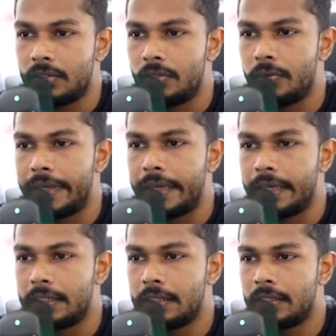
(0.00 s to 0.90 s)
you will
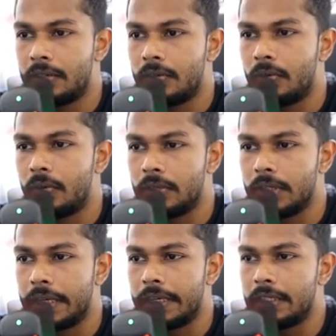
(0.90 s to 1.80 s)
get all
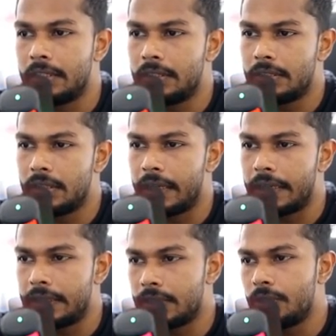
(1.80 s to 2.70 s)
the
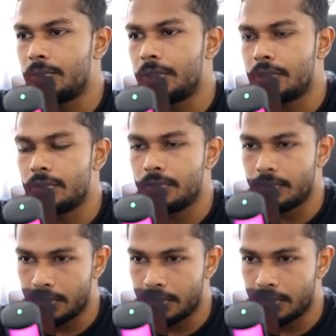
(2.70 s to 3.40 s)
edits you need to do.